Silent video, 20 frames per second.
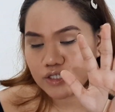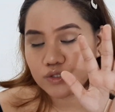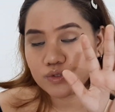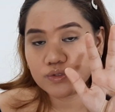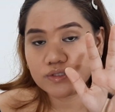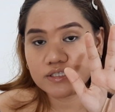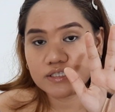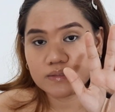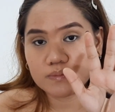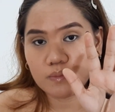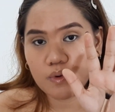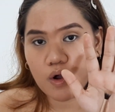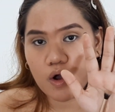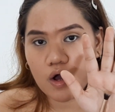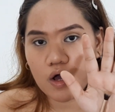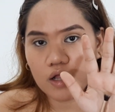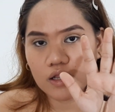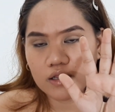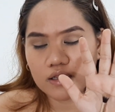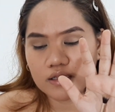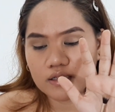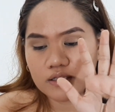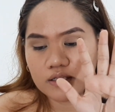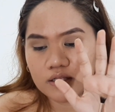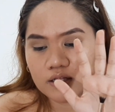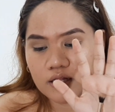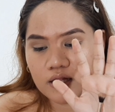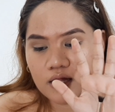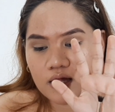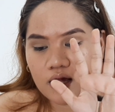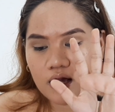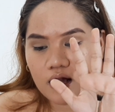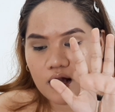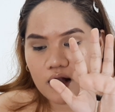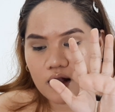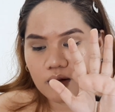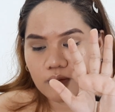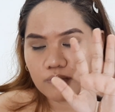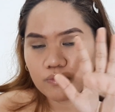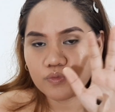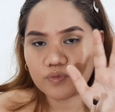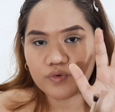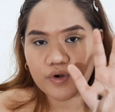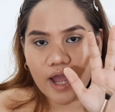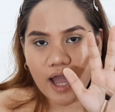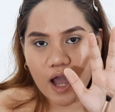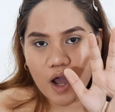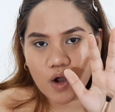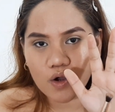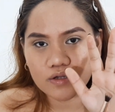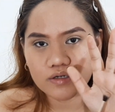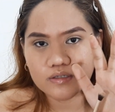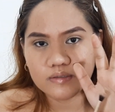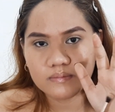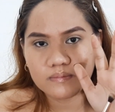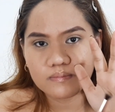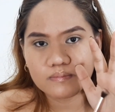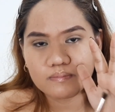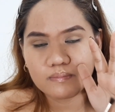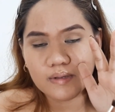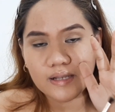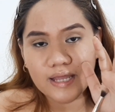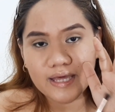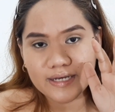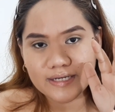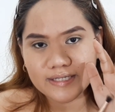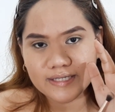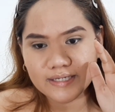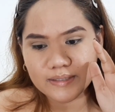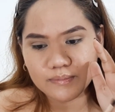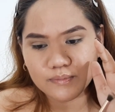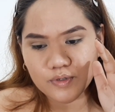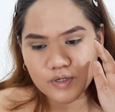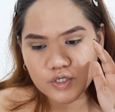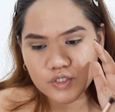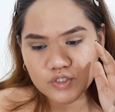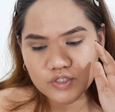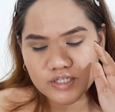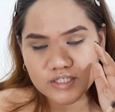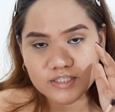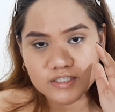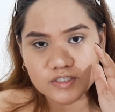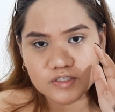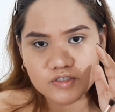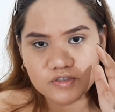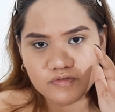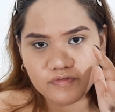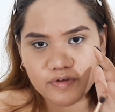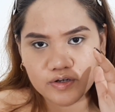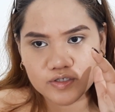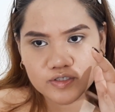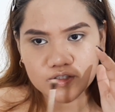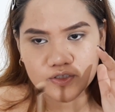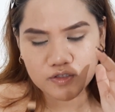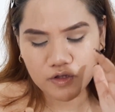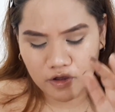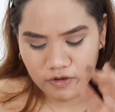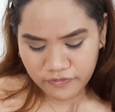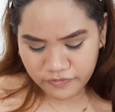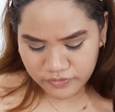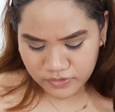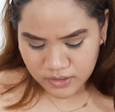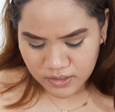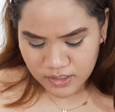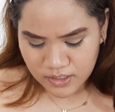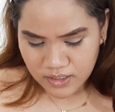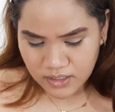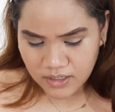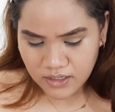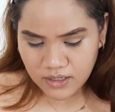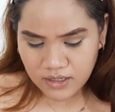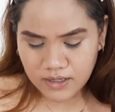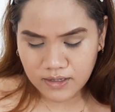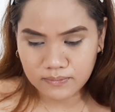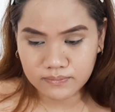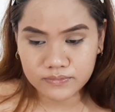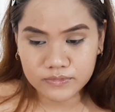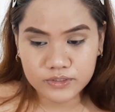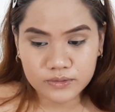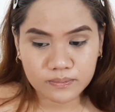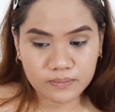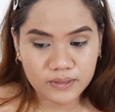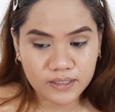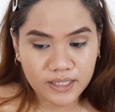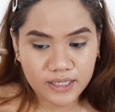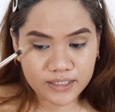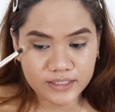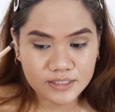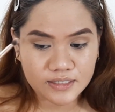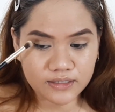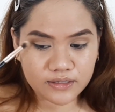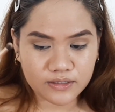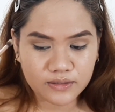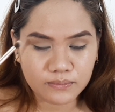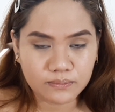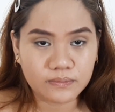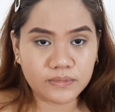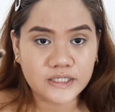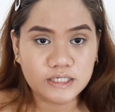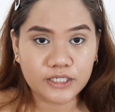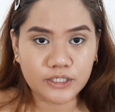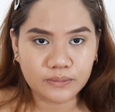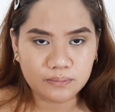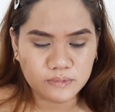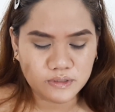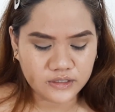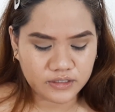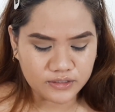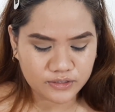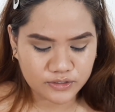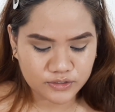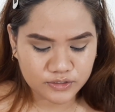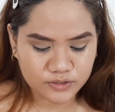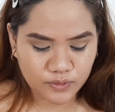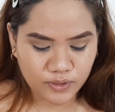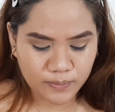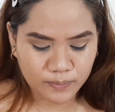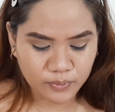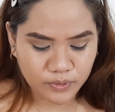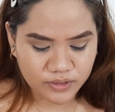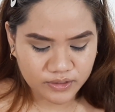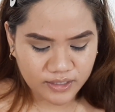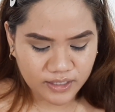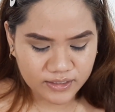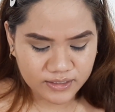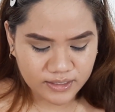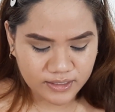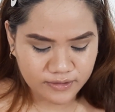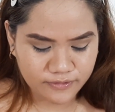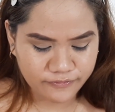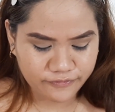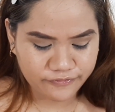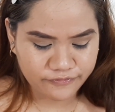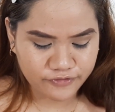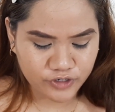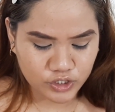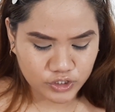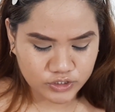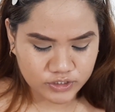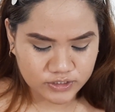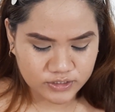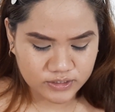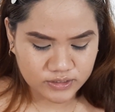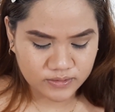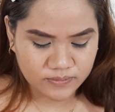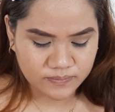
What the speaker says: choose a small round blending brush that's very soft to blend in the medium color. So I put that in first.